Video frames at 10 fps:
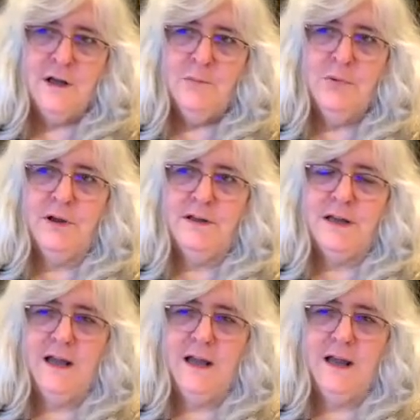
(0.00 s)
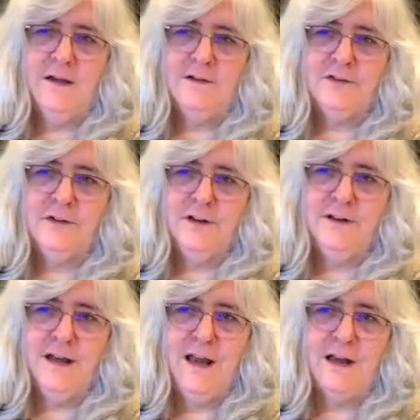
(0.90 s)
but as an
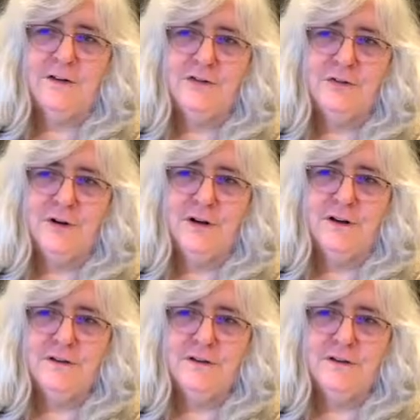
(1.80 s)
extra